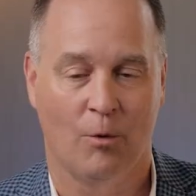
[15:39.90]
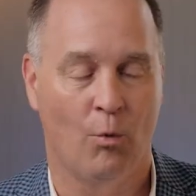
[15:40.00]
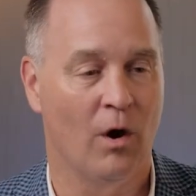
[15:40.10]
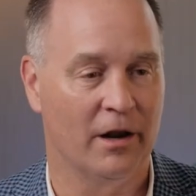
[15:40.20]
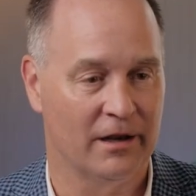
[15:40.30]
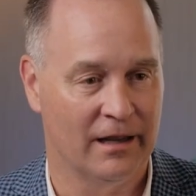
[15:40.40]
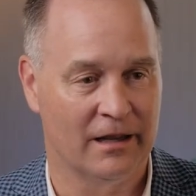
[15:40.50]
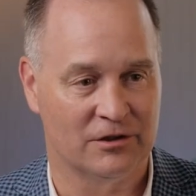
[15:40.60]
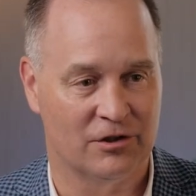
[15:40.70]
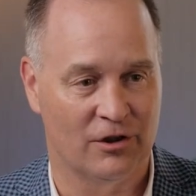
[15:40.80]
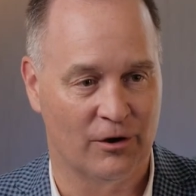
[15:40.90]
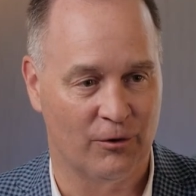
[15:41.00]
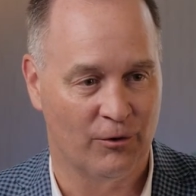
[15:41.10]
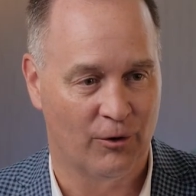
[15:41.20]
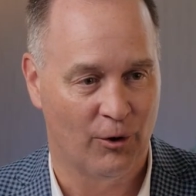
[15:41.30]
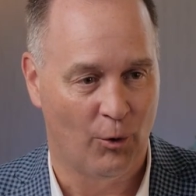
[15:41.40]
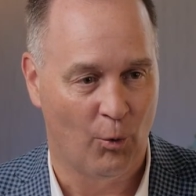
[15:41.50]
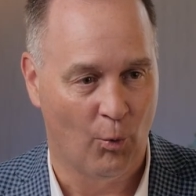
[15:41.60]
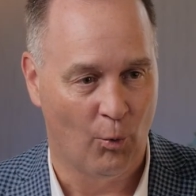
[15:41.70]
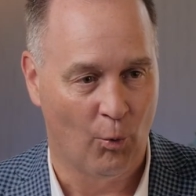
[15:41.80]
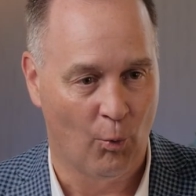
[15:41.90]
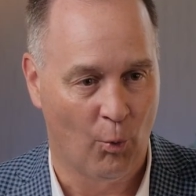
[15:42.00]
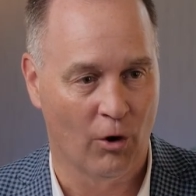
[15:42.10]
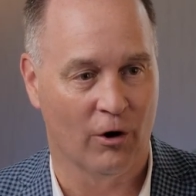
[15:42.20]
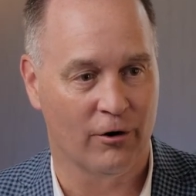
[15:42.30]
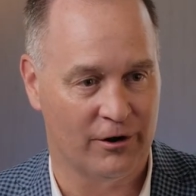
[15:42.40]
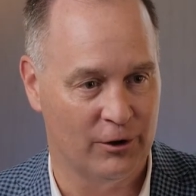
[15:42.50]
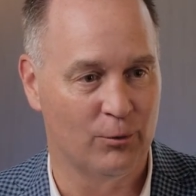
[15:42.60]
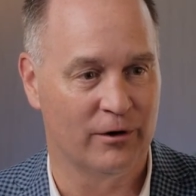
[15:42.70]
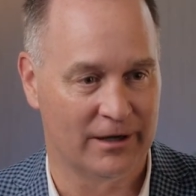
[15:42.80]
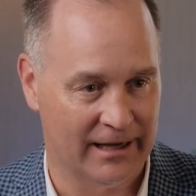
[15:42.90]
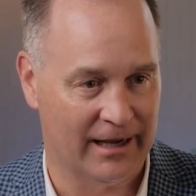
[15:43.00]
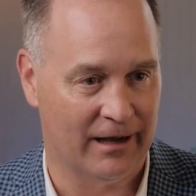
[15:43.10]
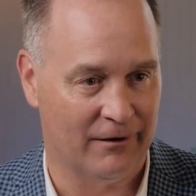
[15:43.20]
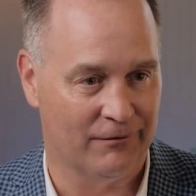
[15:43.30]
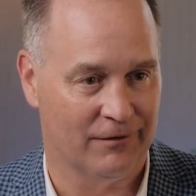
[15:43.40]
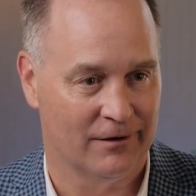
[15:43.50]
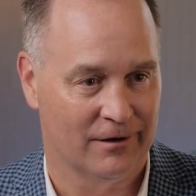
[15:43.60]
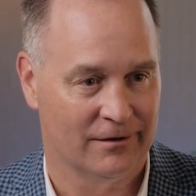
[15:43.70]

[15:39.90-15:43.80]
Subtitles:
What is the word you would give